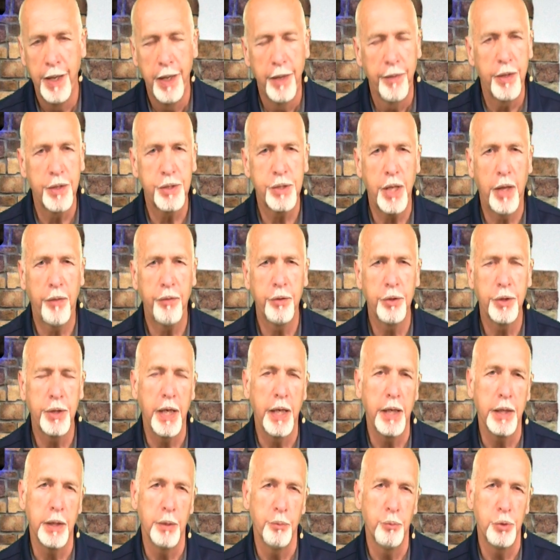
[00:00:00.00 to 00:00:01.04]
The southern
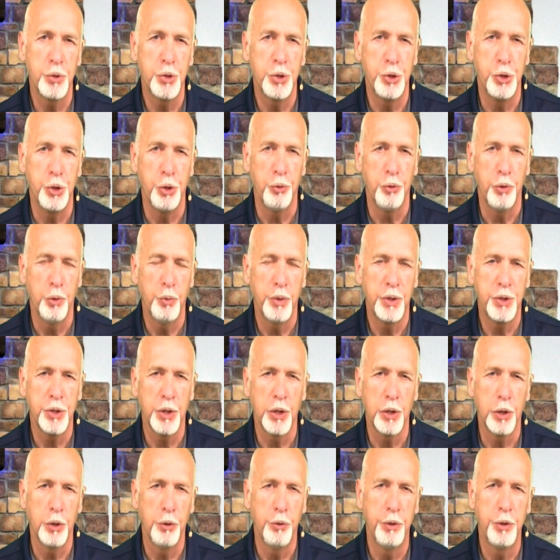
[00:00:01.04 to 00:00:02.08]
kingdom was Judah, which
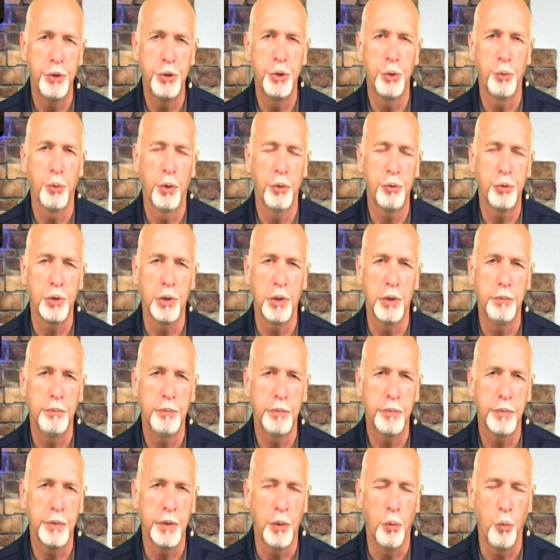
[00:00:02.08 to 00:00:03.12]
included Jerusalem,
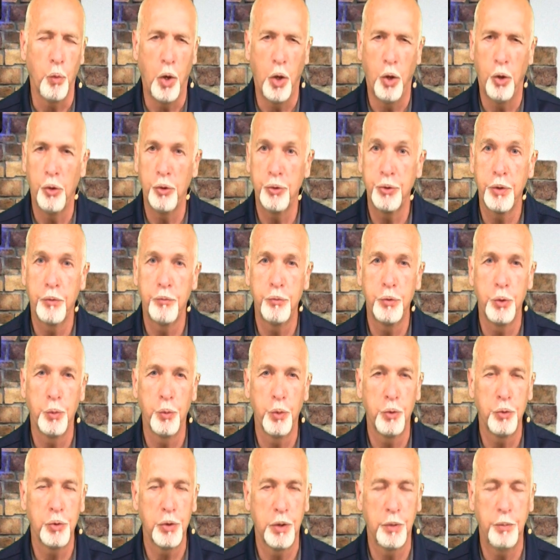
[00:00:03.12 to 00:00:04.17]
the walls of
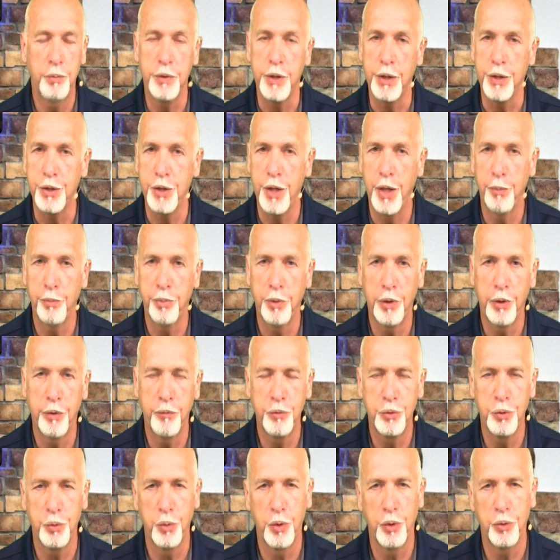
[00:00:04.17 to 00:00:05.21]
Jerusalem, the temple of
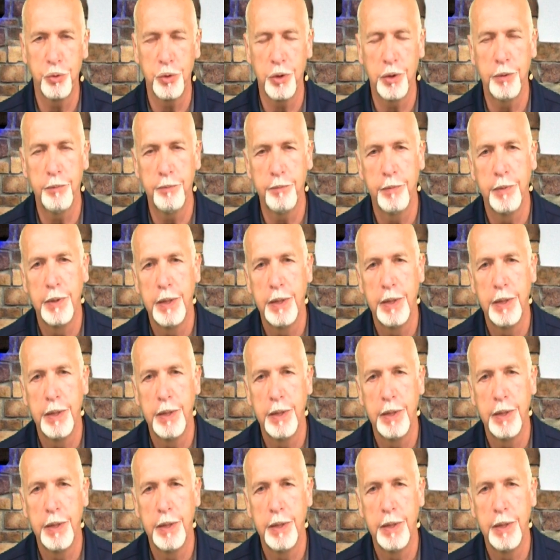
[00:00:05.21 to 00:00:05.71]
Jerusalem,